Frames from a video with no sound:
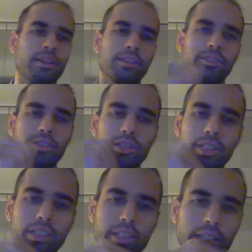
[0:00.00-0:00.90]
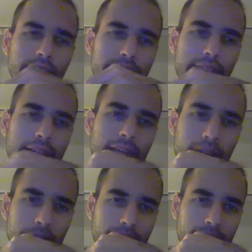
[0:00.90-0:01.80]
So he does that
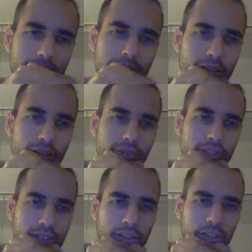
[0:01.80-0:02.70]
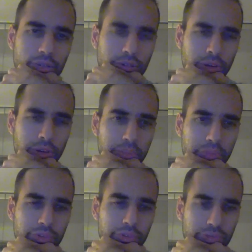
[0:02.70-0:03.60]
anyway, and I have to think, what do I
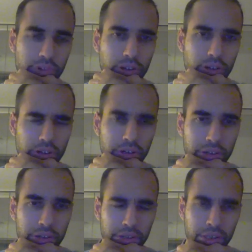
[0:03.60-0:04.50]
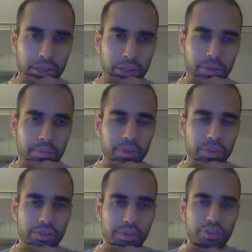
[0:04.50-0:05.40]
prefer?
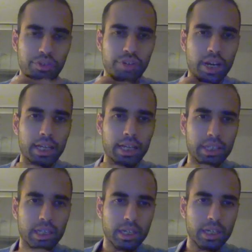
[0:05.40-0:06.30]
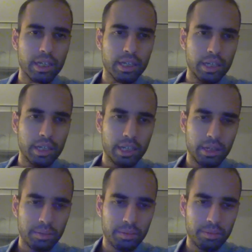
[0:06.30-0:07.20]
Bishop check,
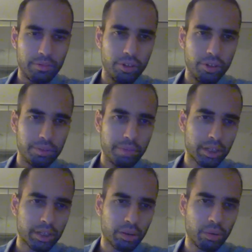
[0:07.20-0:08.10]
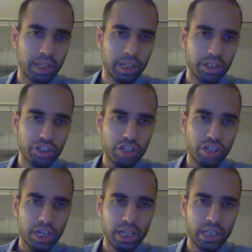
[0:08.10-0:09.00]
followed by queen
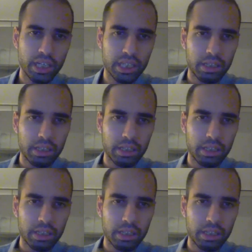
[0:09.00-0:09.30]
check.